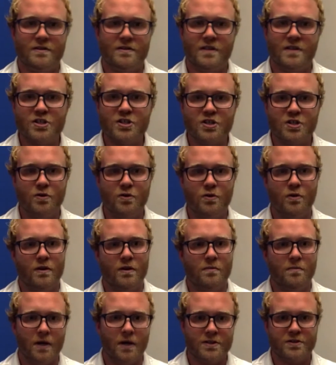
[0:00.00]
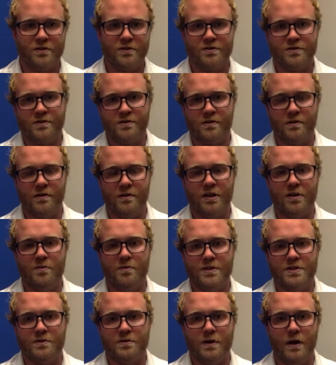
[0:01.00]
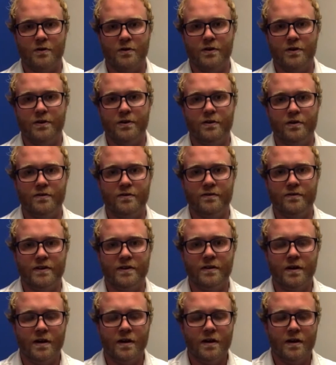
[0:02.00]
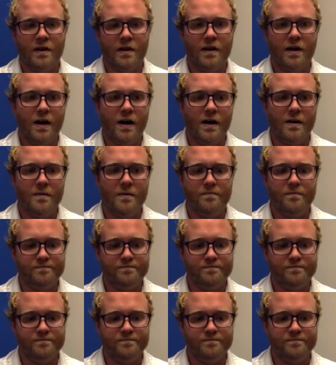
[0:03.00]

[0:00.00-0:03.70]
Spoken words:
tissue or the muscles or the ligaments around the nerve. And